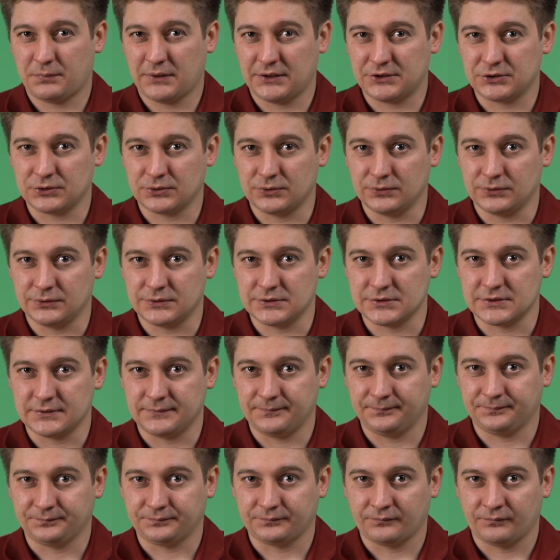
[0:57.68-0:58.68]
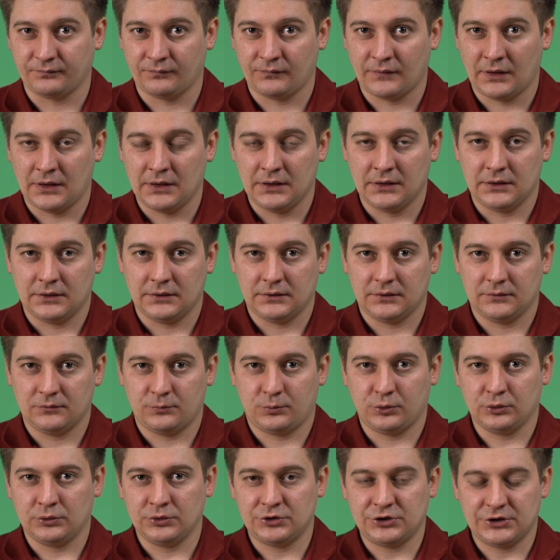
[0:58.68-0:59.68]
and different soft touch
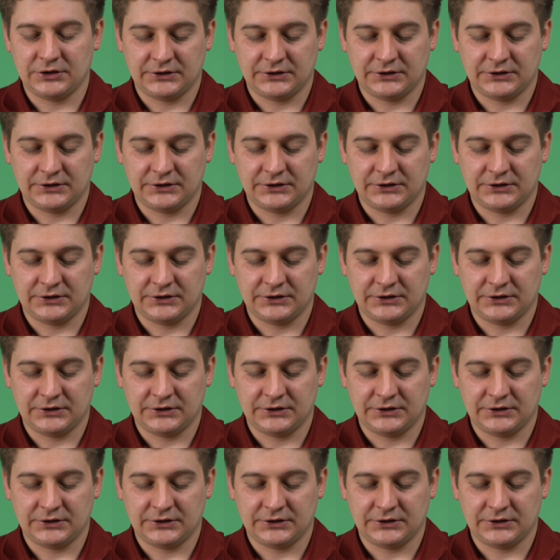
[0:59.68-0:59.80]
films,